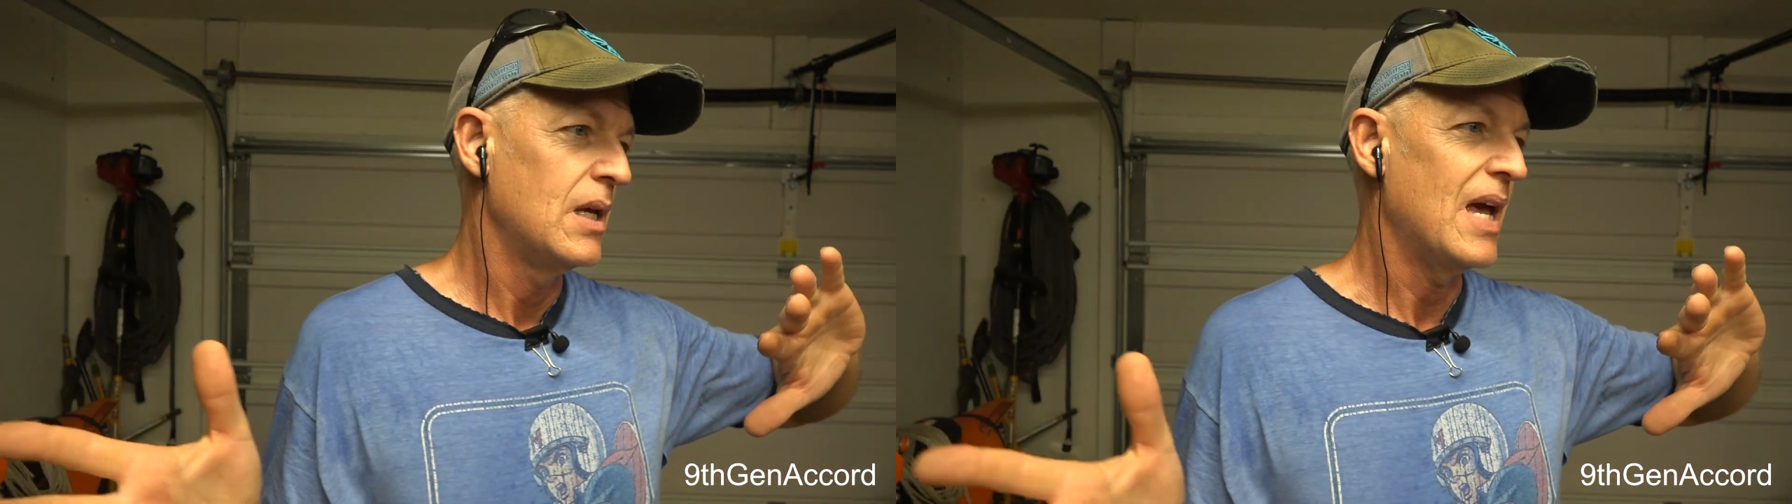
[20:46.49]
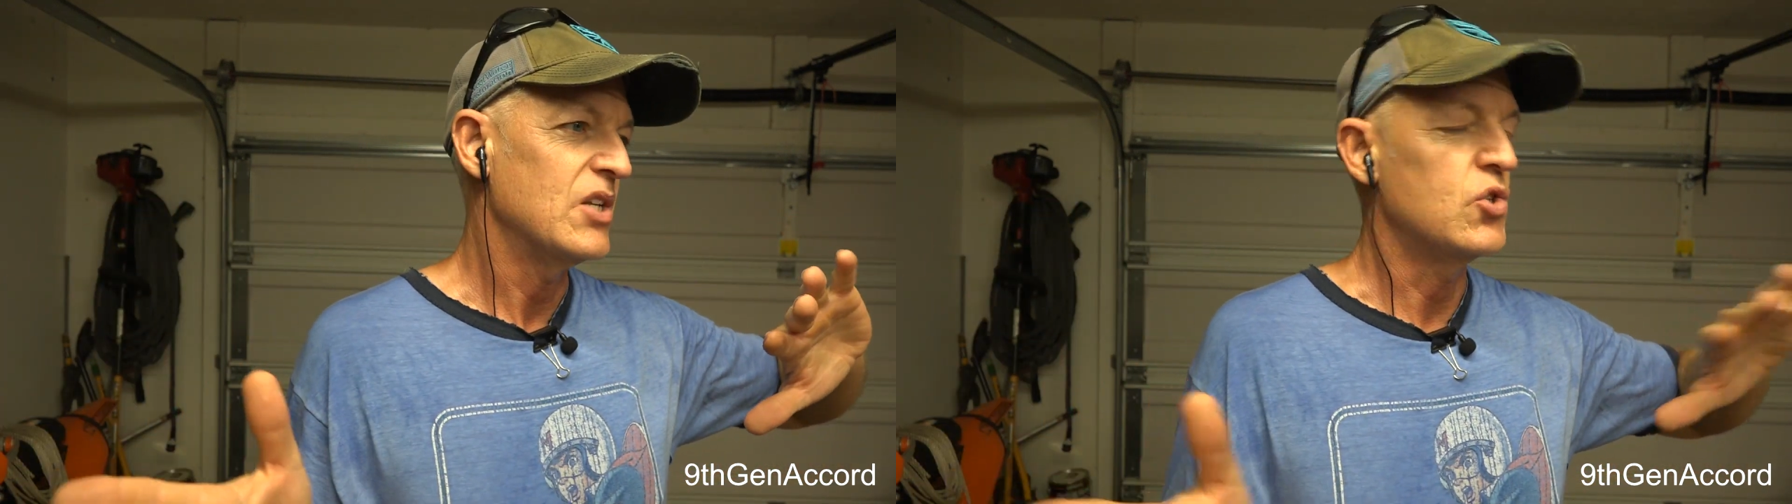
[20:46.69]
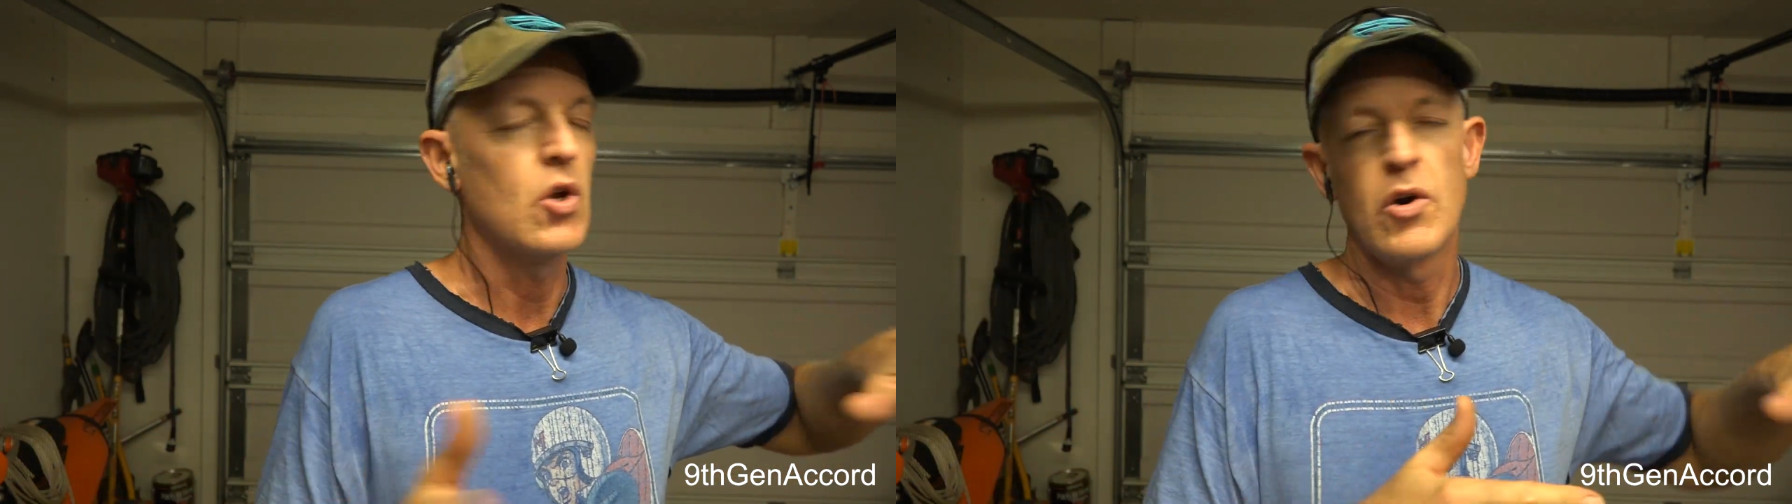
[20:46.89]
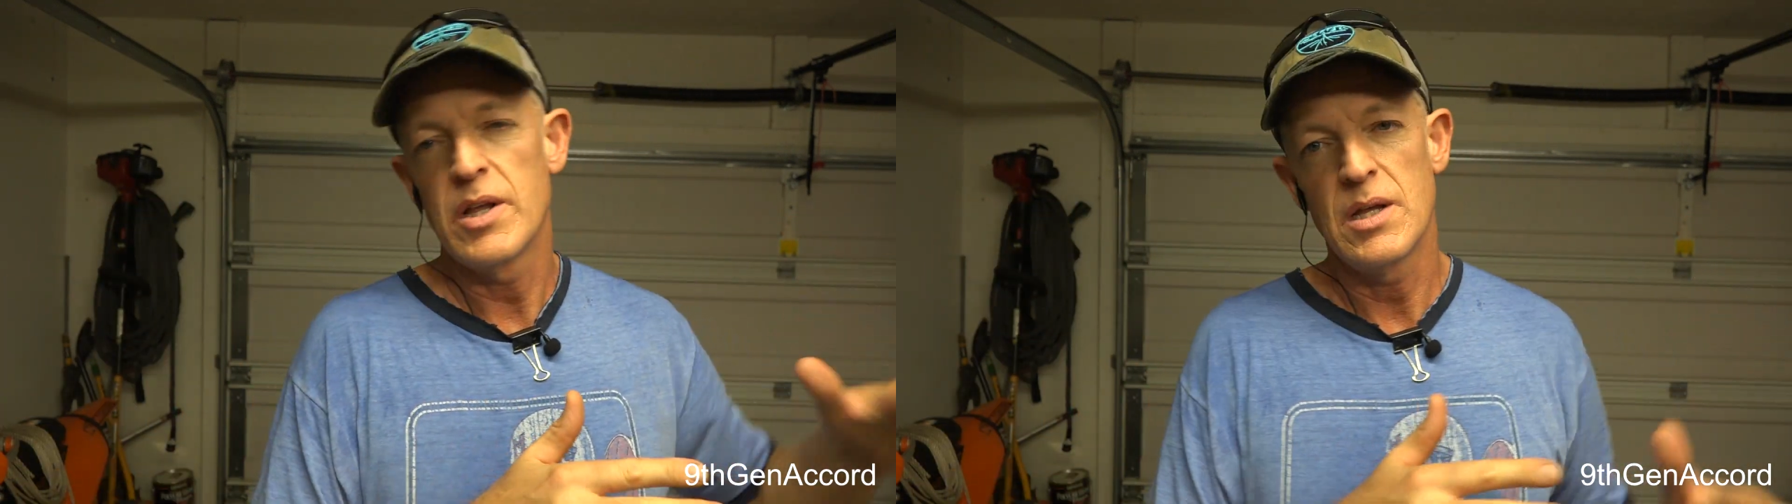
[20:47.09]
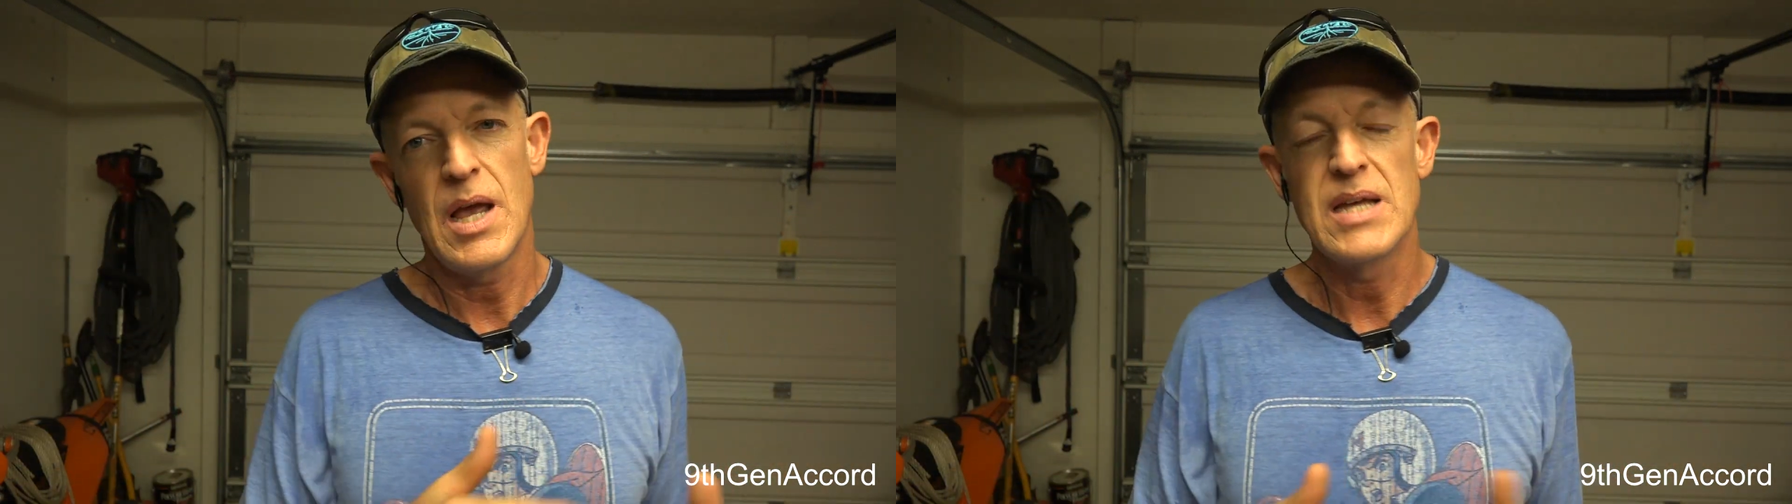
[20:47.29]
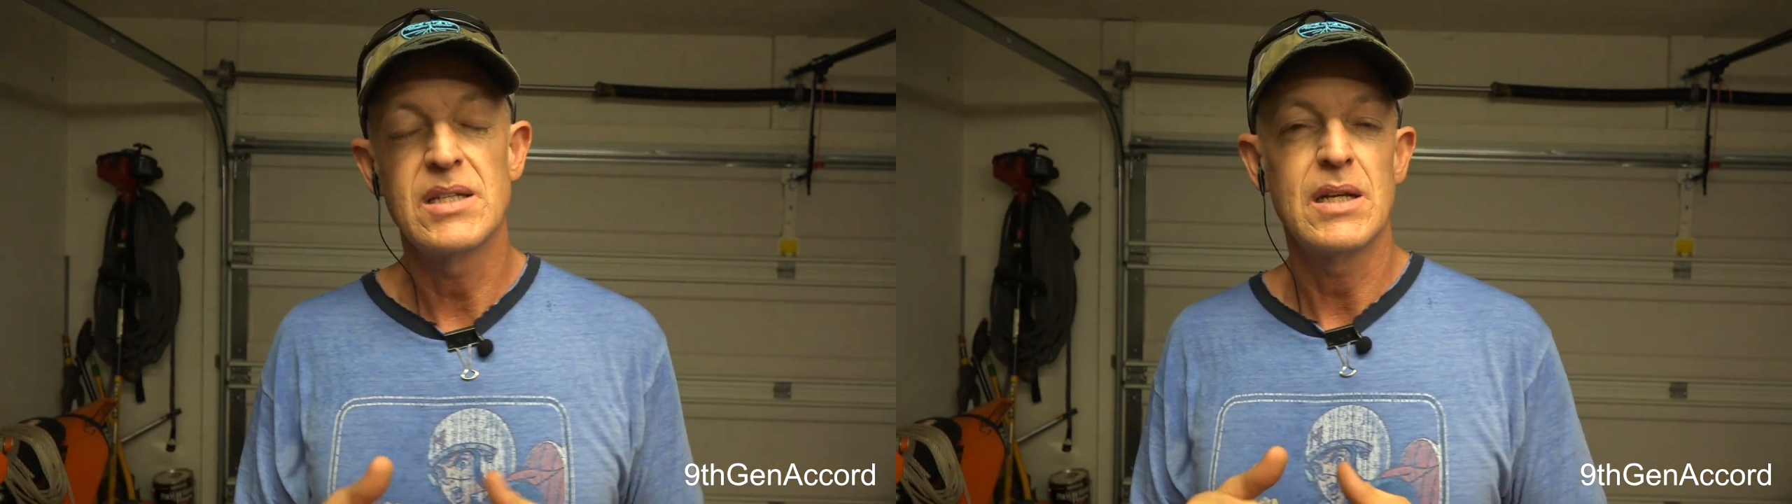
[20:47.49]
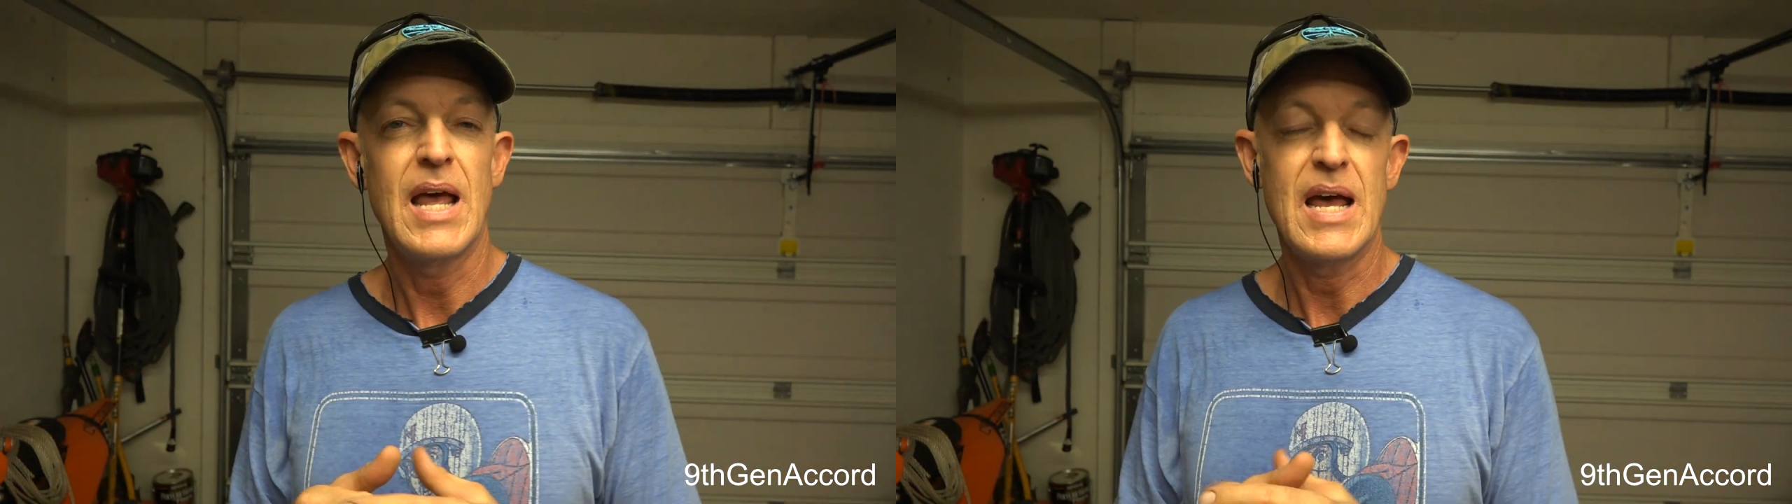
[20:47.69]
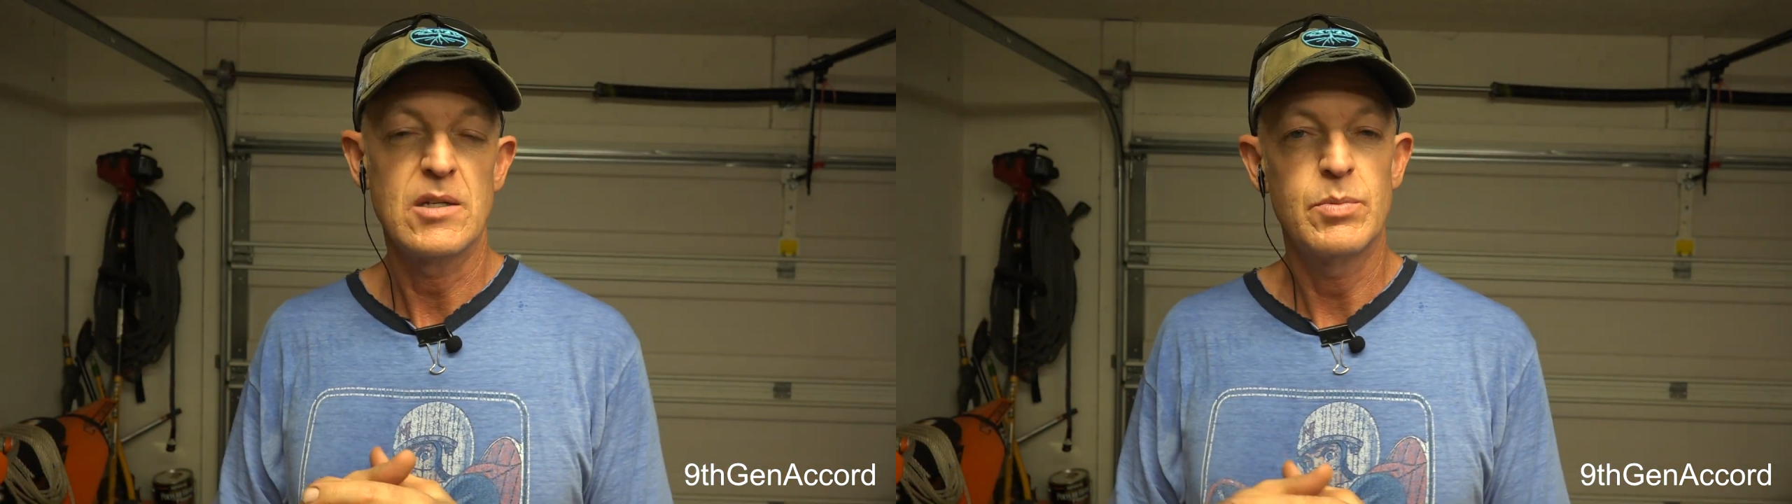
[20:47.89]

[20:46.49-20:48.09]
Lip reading: as dirty as it has